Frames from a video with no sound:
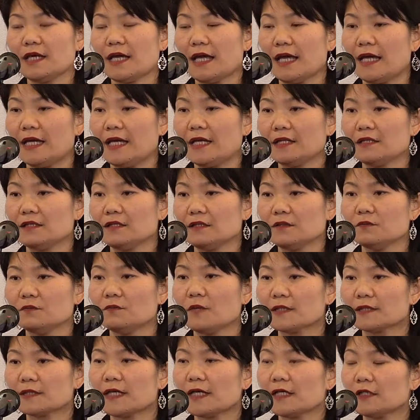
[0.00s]
and
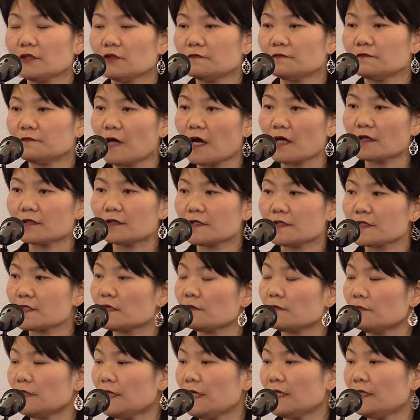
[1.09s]
what kind of factors are
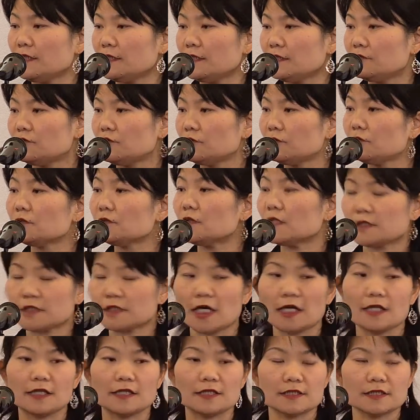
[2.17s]
related to the
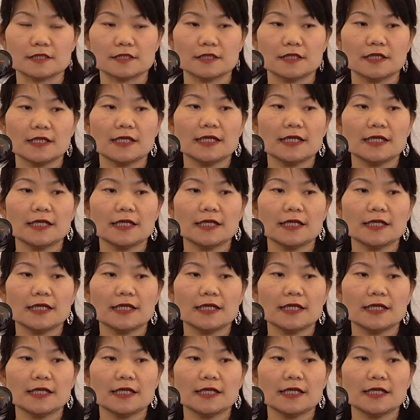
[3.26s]
challenge.